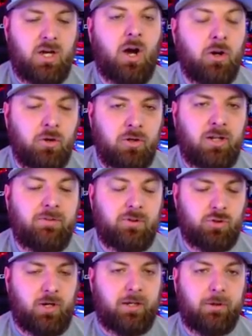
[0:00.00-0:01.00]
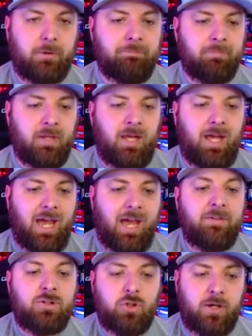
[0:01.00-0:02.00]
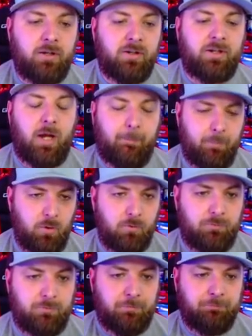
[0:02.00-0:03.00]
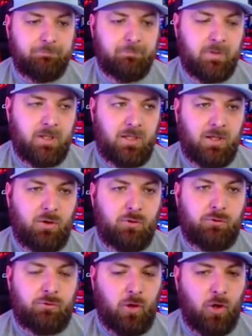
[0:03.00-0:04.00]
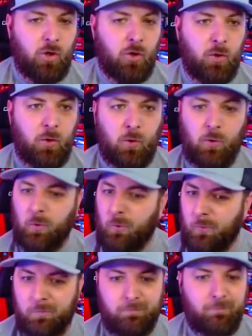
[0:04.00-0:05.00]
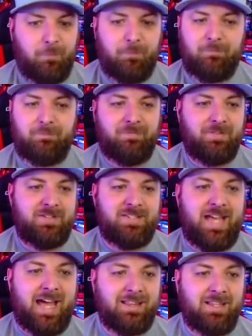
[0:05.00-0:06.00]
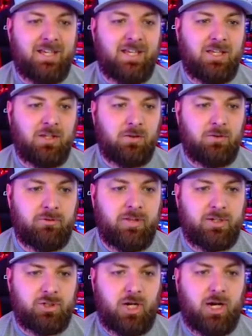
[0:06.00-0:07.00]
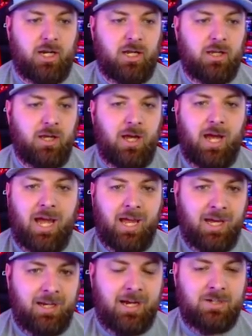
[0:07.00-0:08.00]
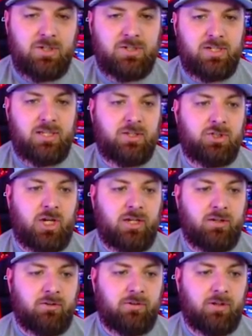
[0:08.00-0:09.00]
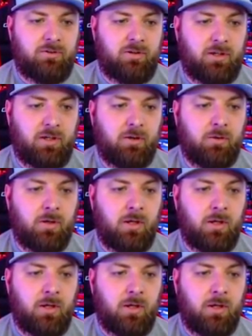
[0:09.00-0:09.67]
underneath the trainer, and the trainer did not move. So sadly, you lose that shiny. And as you see, the chain does continue.